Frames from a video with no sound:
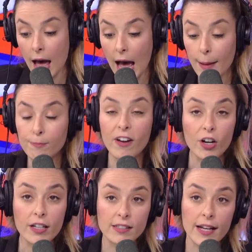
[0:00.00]
I'm
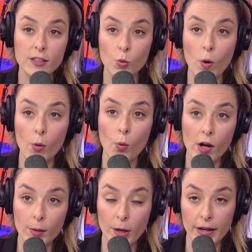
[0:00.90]
very excited to
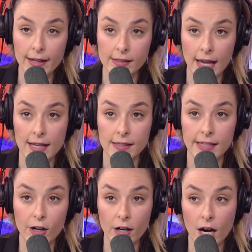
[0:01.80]
welcome our next guest,
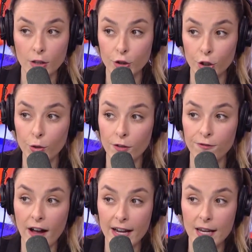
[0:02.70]
Derek Hunter. You can
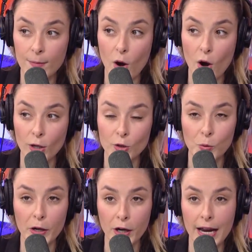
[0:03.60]
find him on
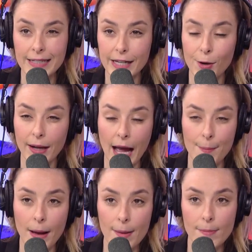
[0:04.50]
Twitter. And Derek, I
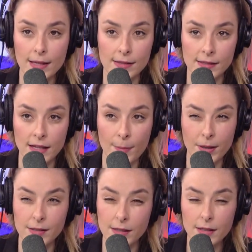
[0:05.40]
might mess this up
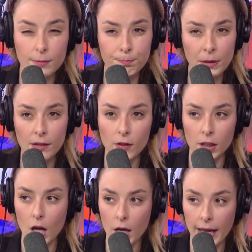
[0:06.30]
because it's a bit of a
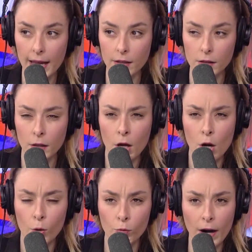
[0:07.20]
long handle.
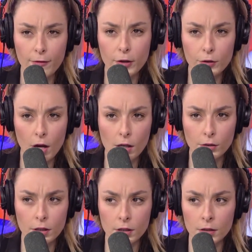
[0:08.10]
Reverend
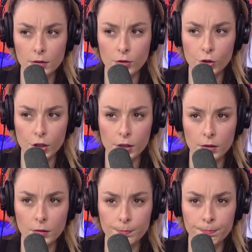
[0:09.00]
Dr.
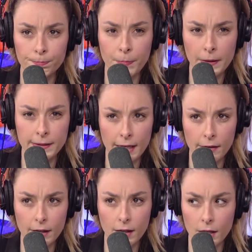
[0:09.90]
Jill
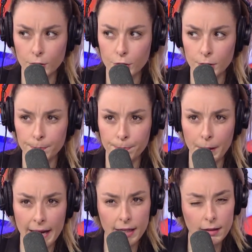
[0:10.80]
Derek Hunter
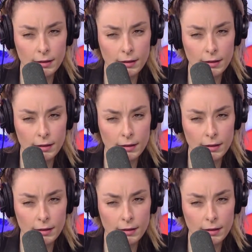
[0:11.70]
Biden?